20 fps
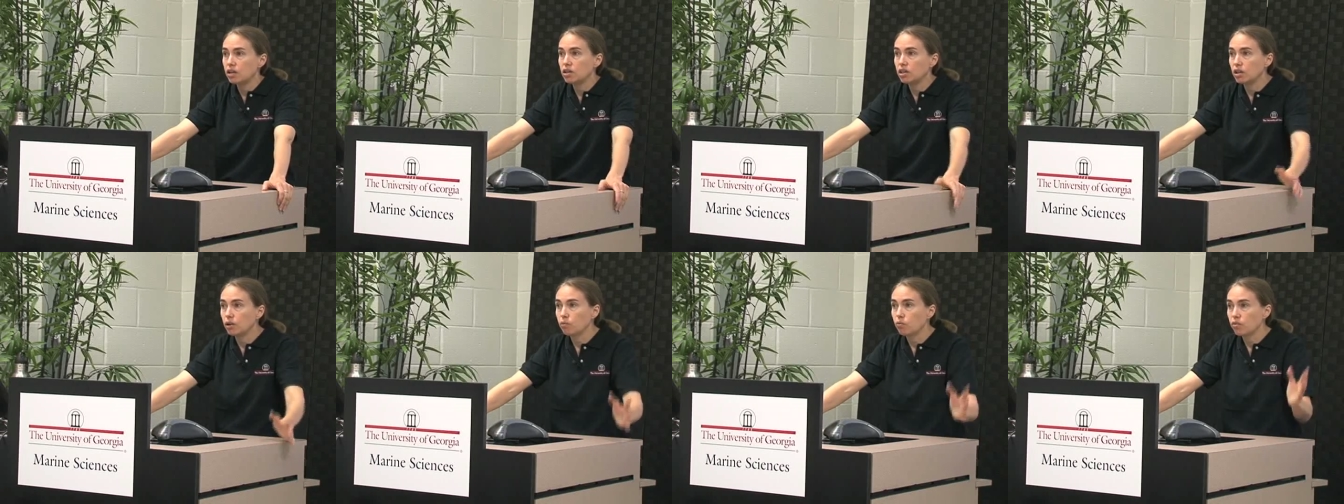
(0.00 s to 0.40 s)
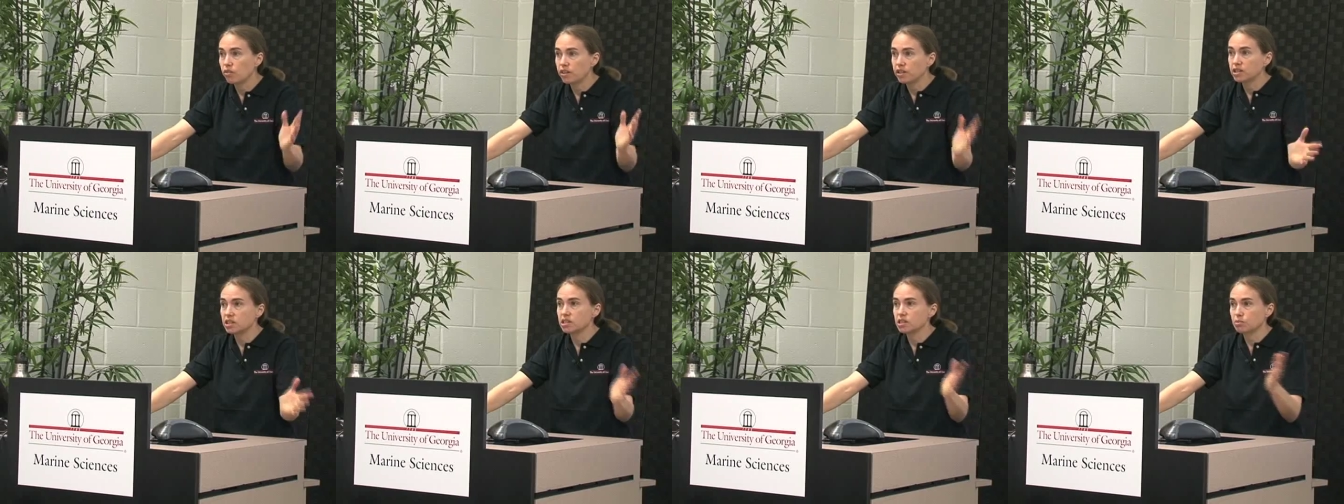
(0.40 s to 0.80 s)

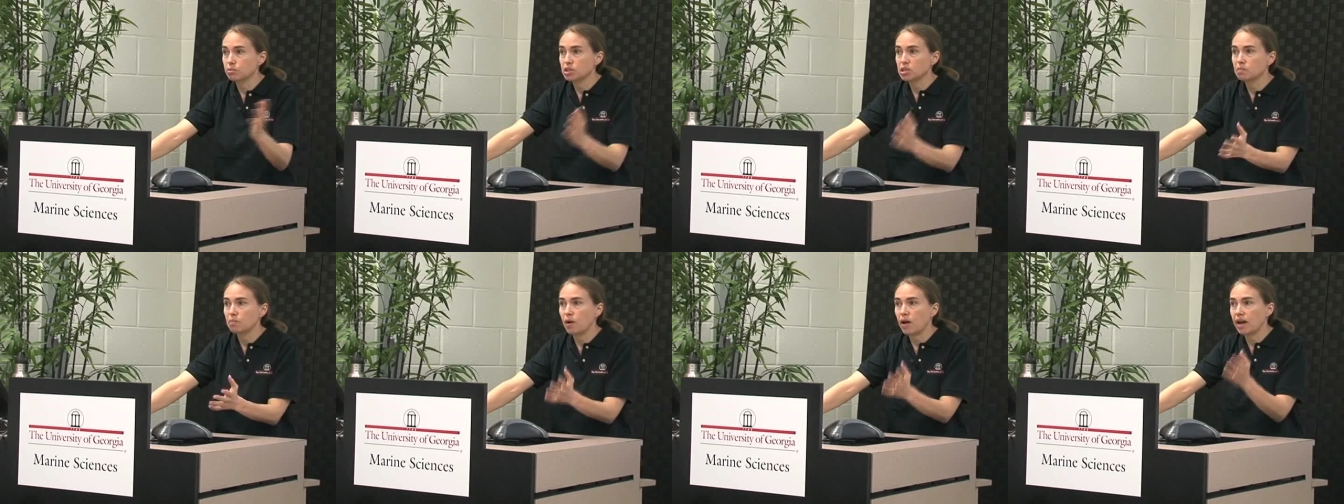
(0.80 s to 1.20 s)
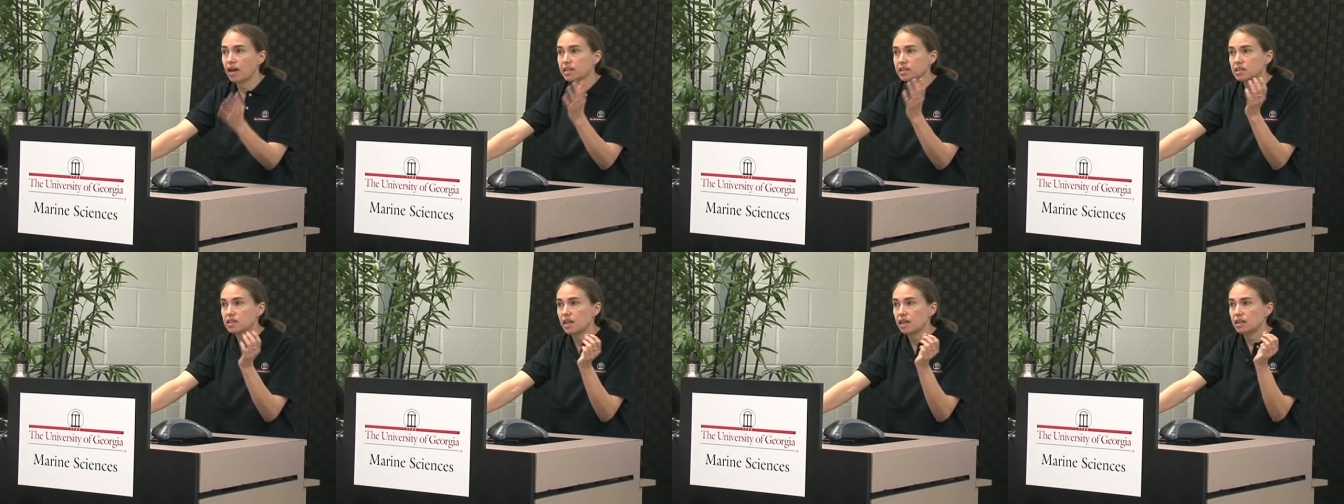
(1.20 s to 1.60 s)
this is a
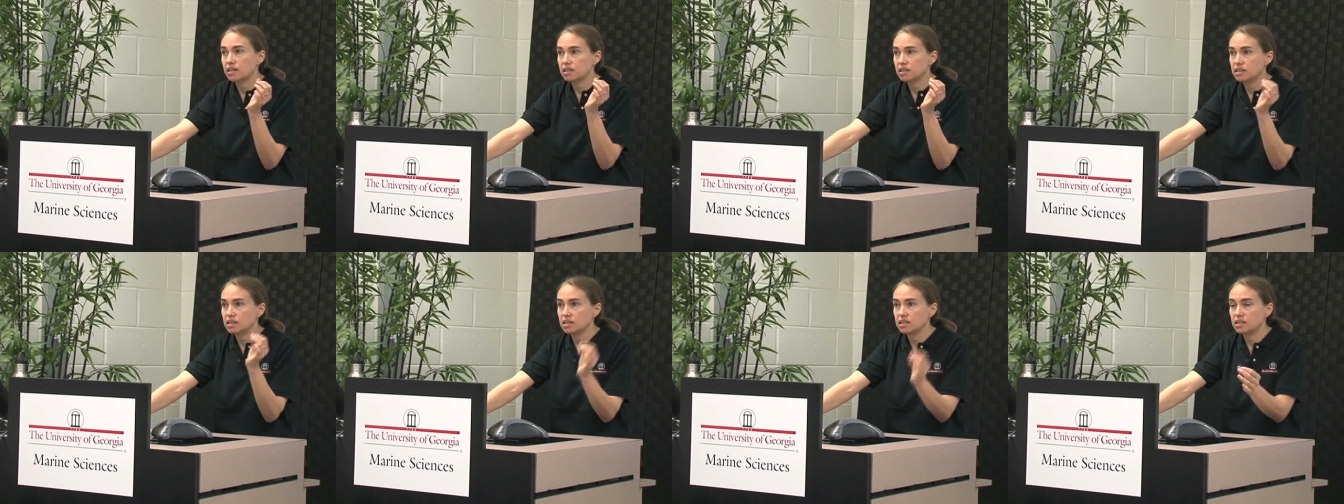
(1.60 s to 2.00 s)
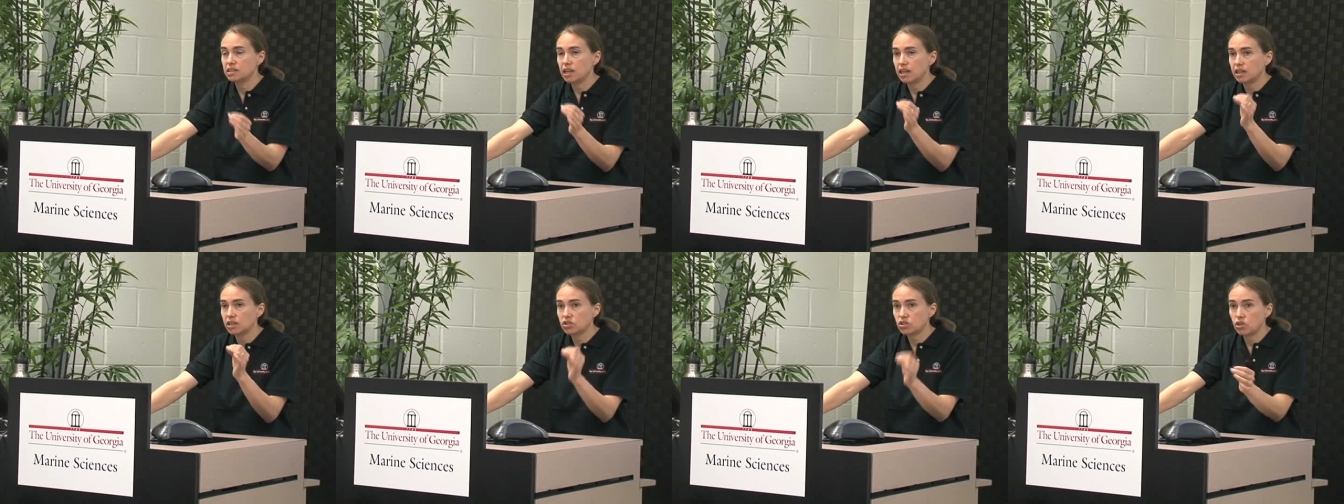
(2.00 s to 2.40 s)
response that is
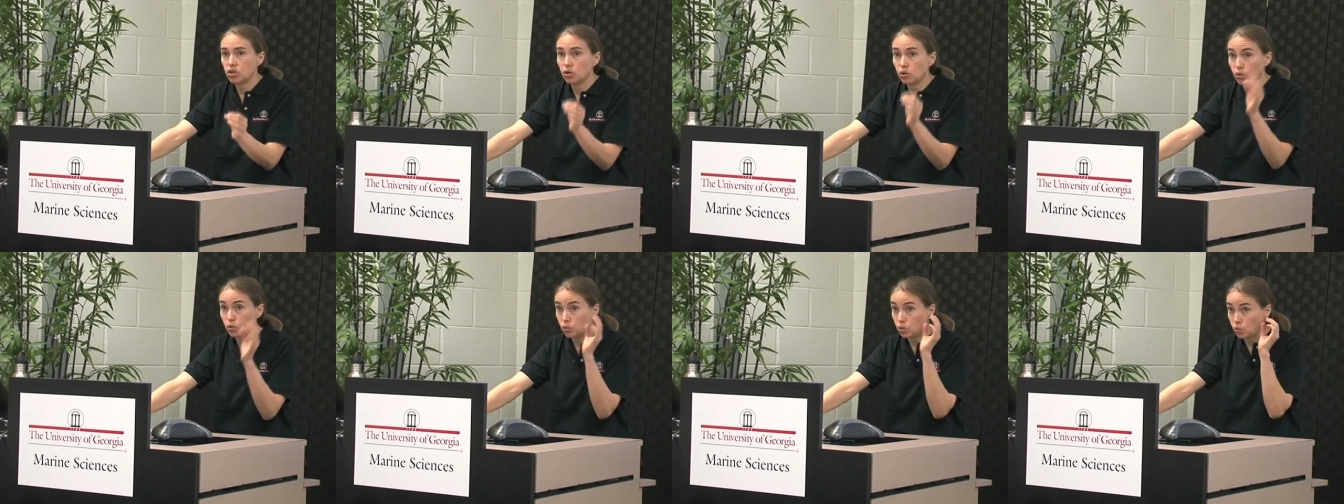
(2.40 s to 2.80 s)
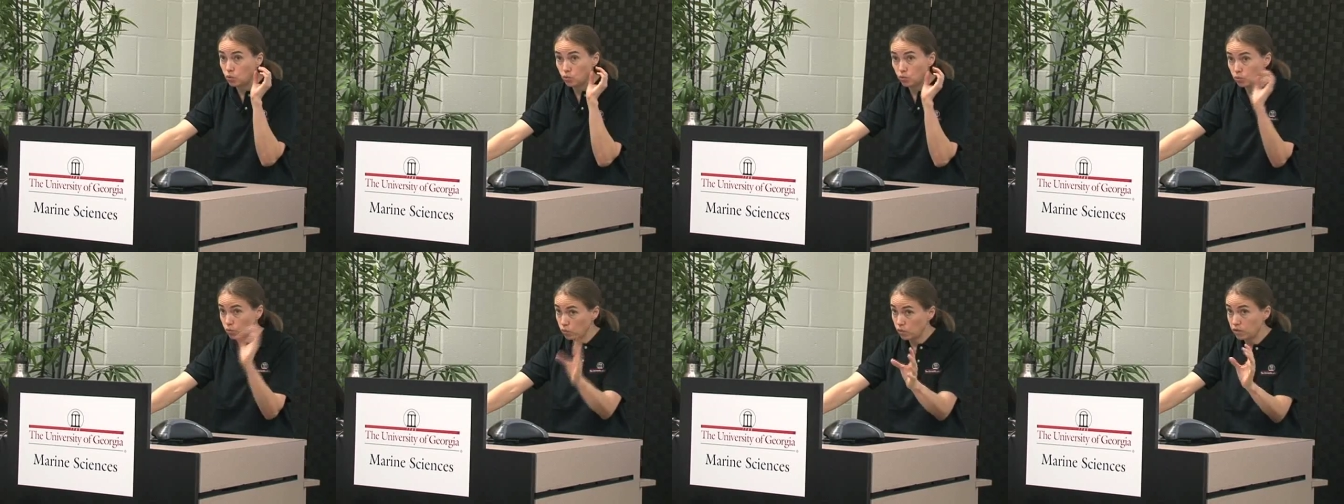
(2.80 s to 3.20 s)
distinct
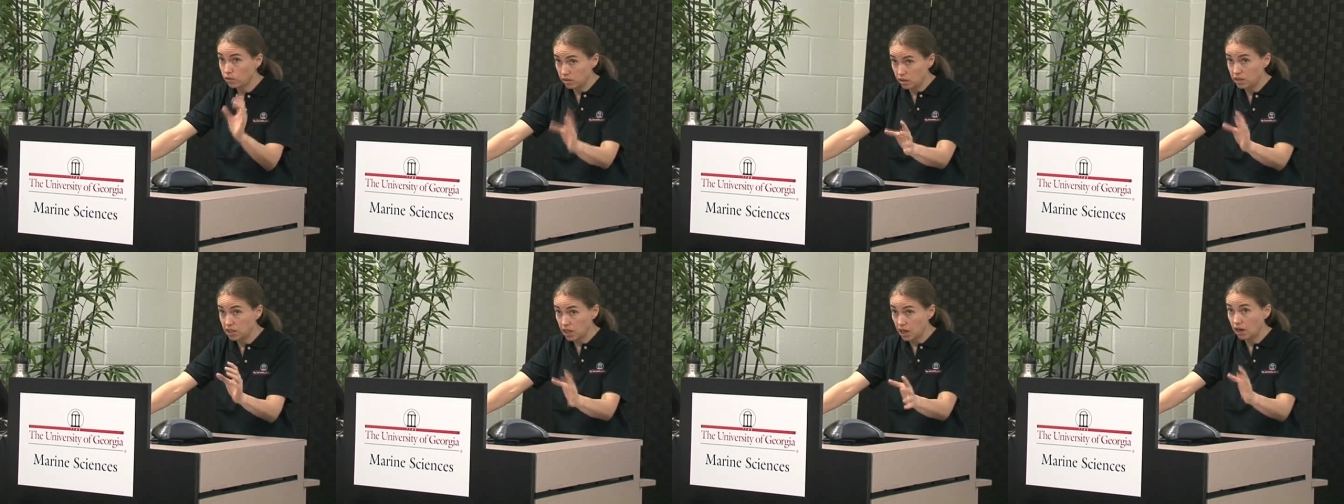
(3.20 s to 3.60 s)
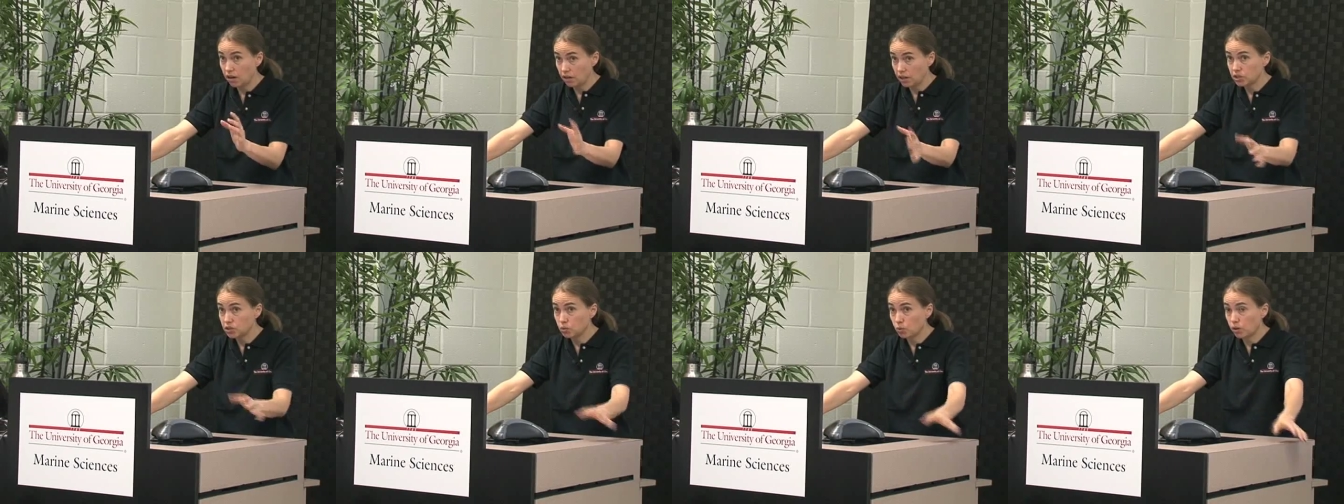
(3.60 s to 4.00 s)
to the
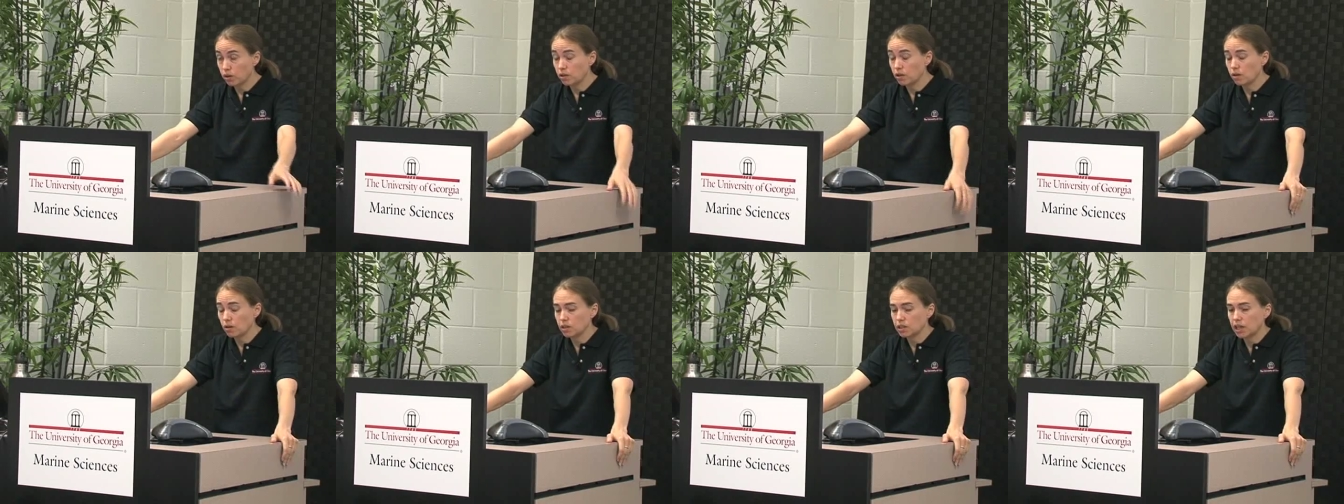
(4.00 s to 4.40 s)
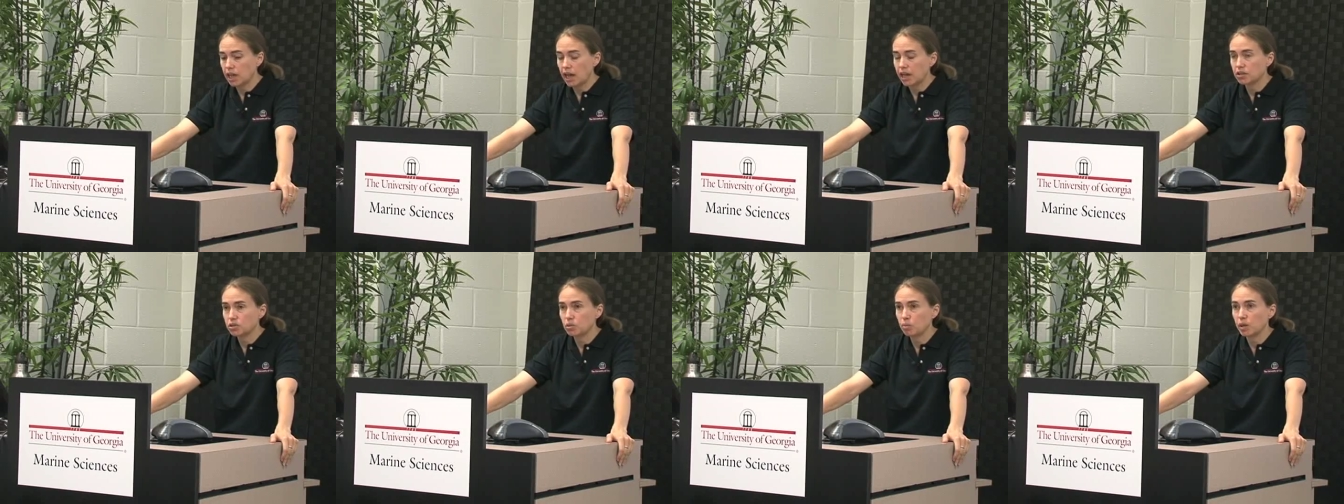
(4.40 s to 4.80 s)
areas where the oil and
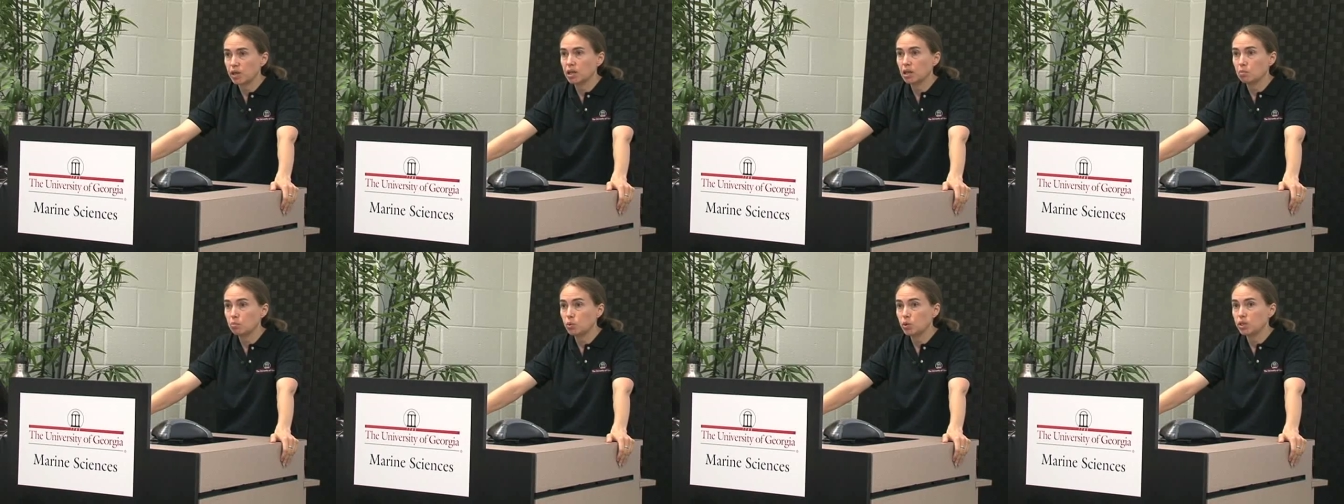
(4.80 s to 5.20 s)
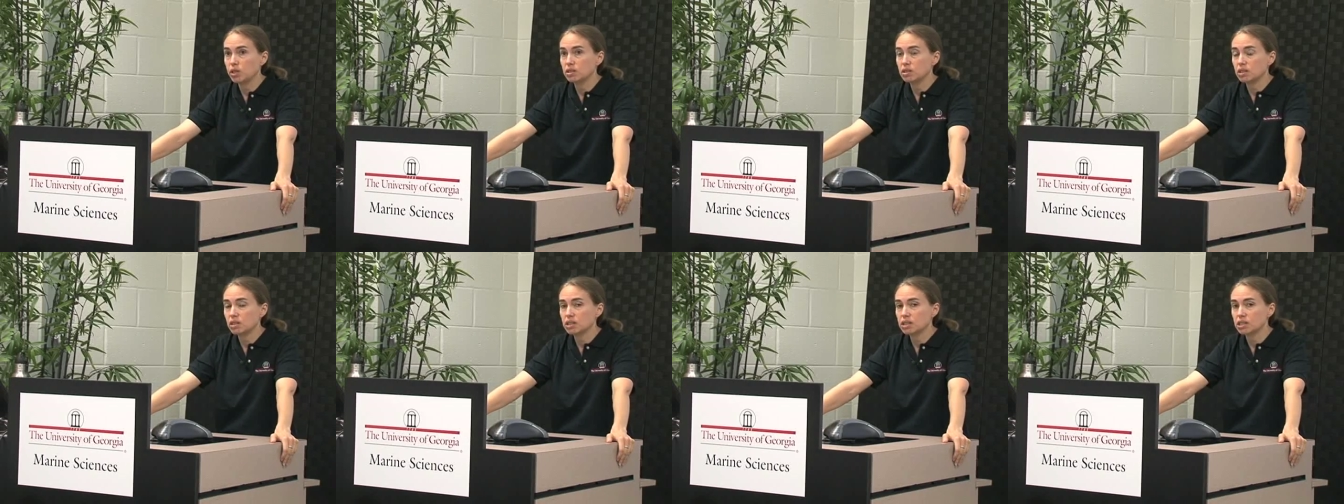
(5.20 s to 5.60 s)
gas are being input
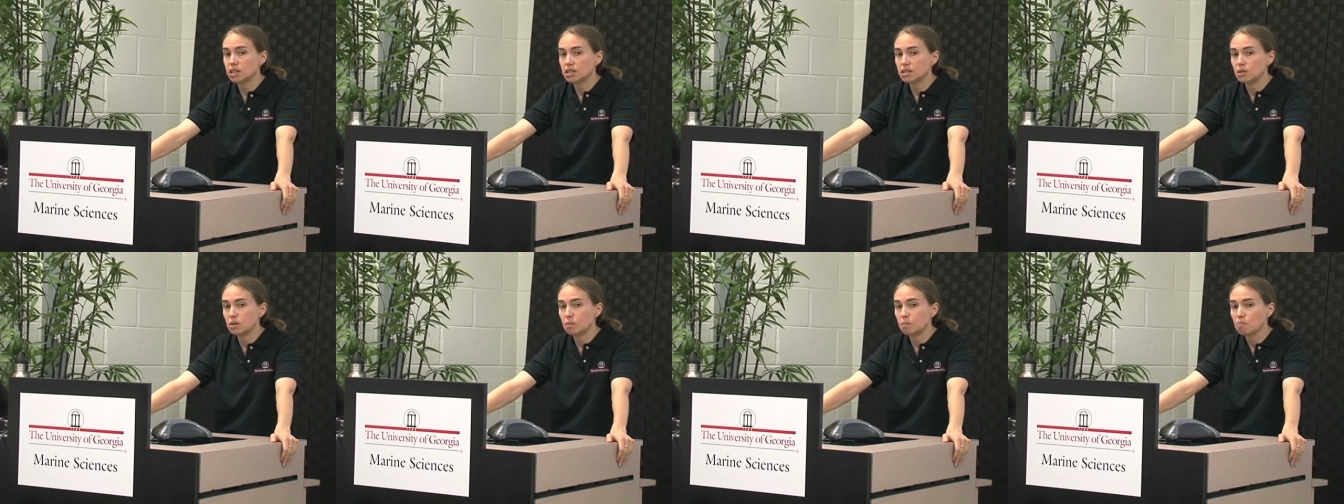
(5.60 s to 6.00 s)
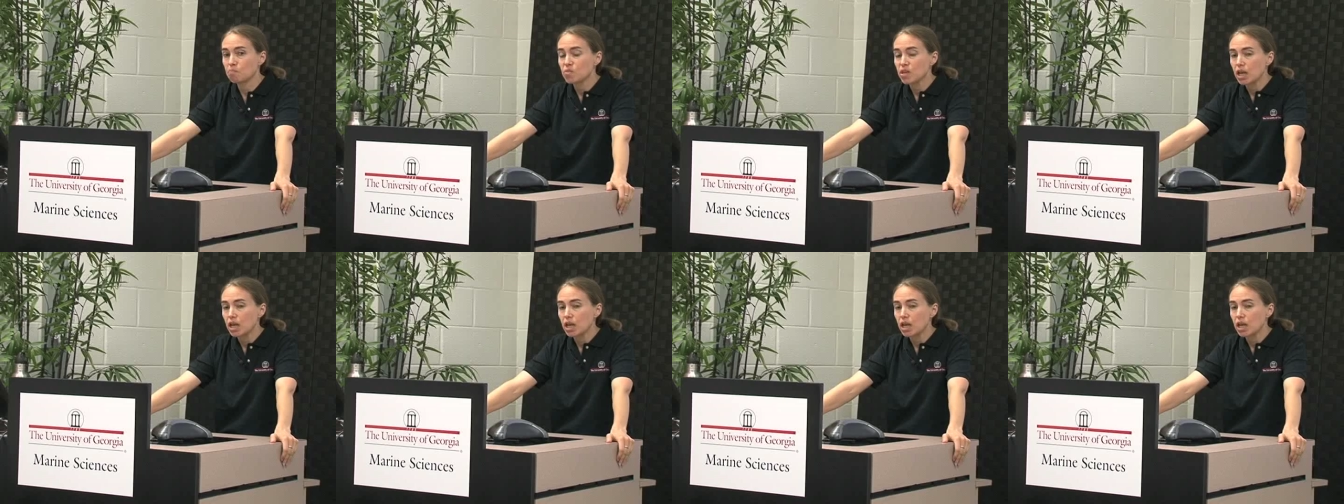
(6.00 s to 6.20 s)
into the system.